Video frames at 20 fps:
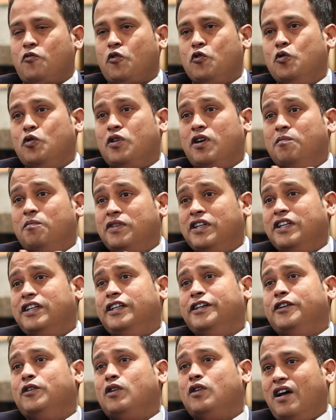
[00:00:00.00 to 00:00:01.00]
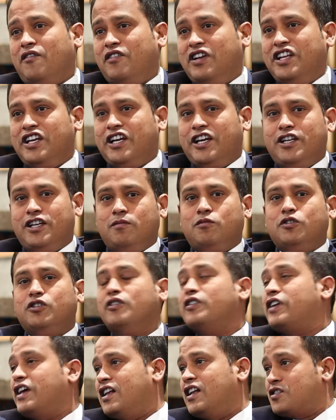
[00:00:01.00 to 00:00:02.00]
who completely don't have any idea about
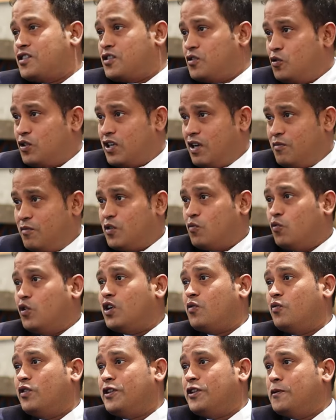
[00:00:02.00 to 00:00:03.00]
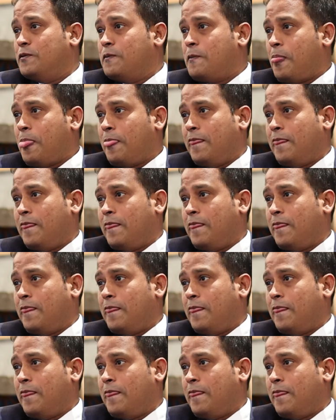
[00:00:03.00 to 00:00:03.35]
hotels, who come and work with you.